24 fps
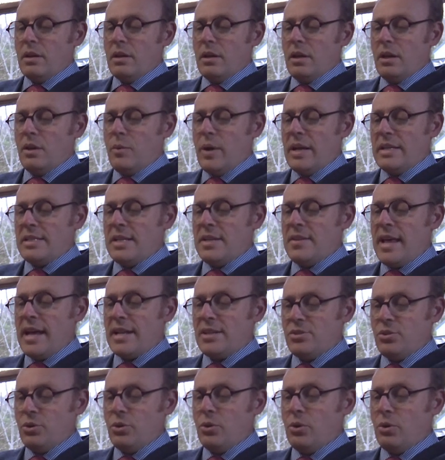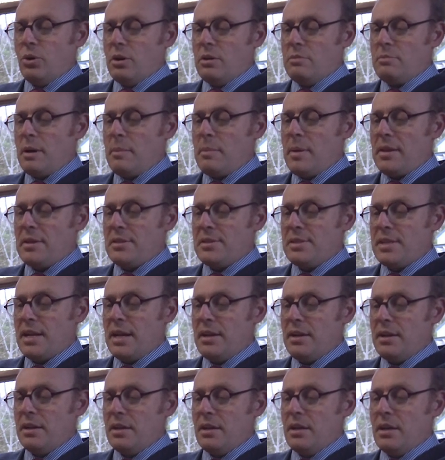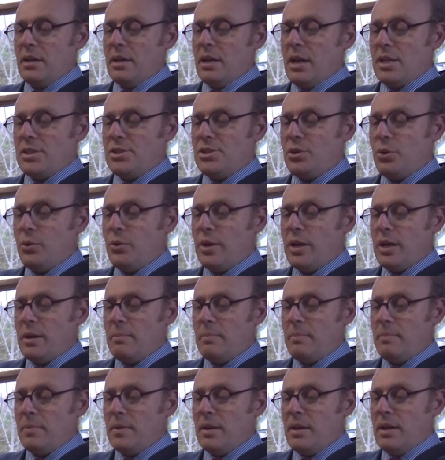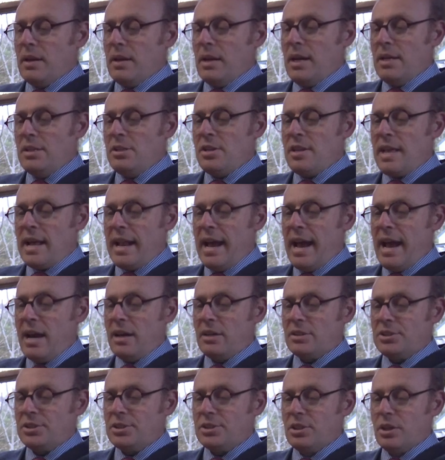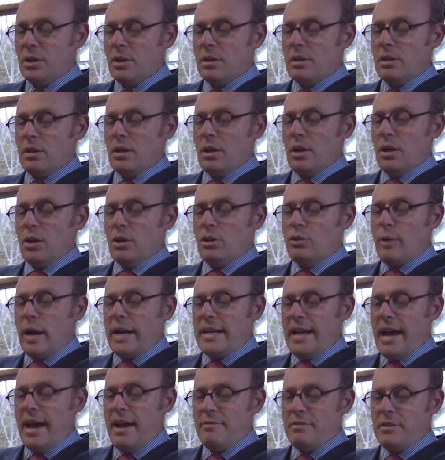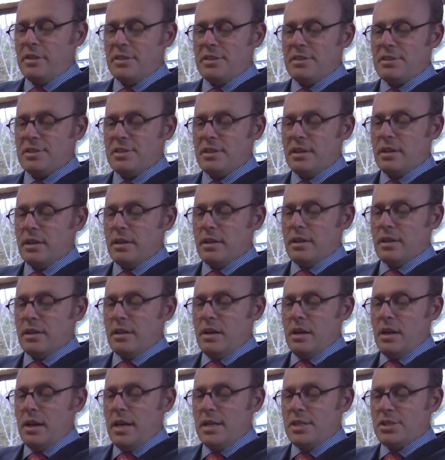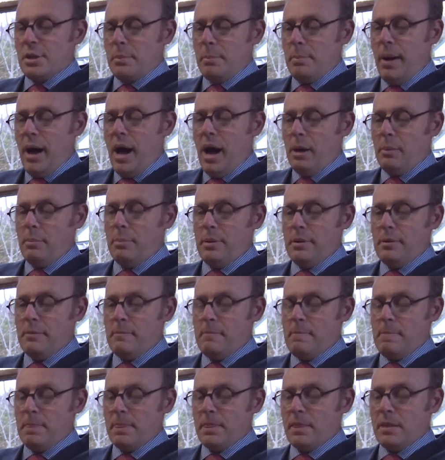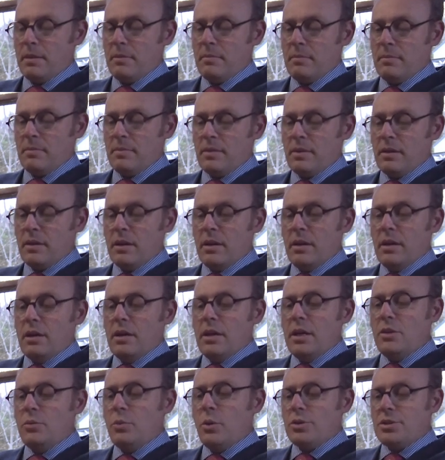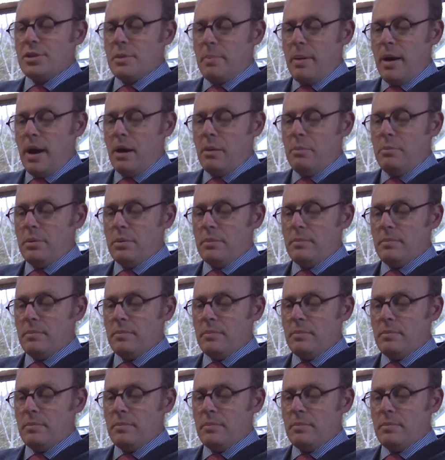"He went in that door," my mother said. "I saw him. Into that house. Great heavens! It's a pub." It was a pub.